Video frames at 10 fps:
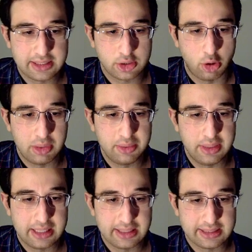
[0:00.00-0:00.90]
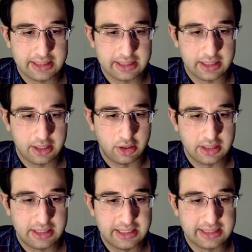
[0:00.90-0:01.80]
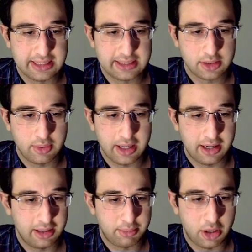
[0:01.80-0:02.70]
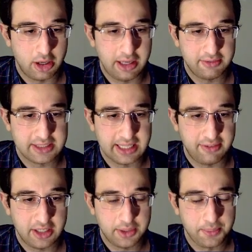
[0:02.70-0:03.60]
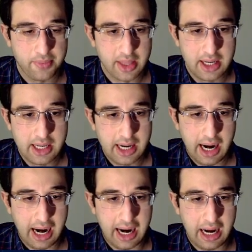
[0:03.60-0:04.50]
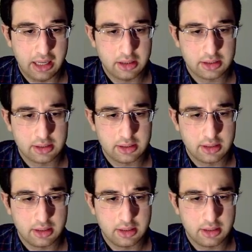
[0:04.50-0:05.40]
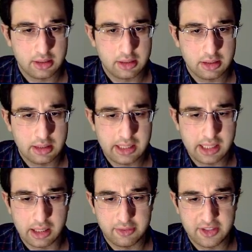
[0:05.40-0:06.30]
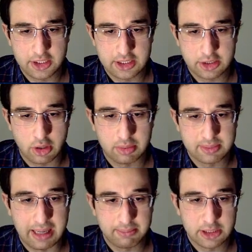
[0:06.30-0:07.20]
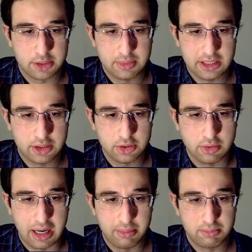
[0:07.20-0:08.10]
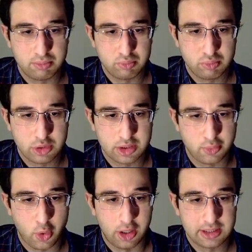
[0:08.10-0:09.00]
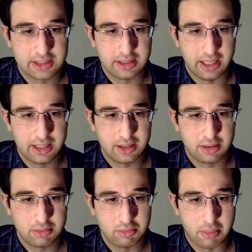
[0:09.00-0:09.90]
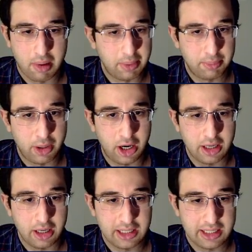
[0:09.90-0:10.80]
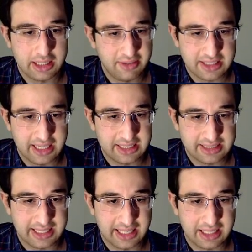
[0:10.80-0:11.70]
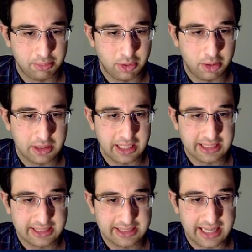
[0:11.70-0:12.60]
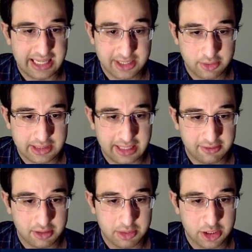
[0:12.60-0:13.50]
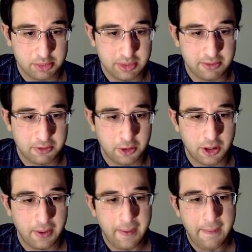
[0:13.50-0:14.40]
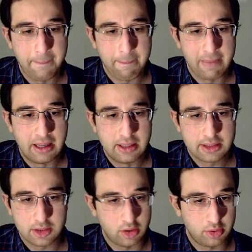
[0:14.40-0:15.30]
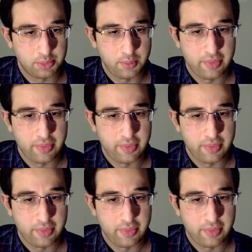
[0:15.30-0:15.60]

so many weaknesses, like on d6 squared, the pawn on f7. And here, if he just drops back bishop d2, I'm just worse. Like, I'm up a pawn, I can even take the second pawn, but that's disastrous after bishop b4. So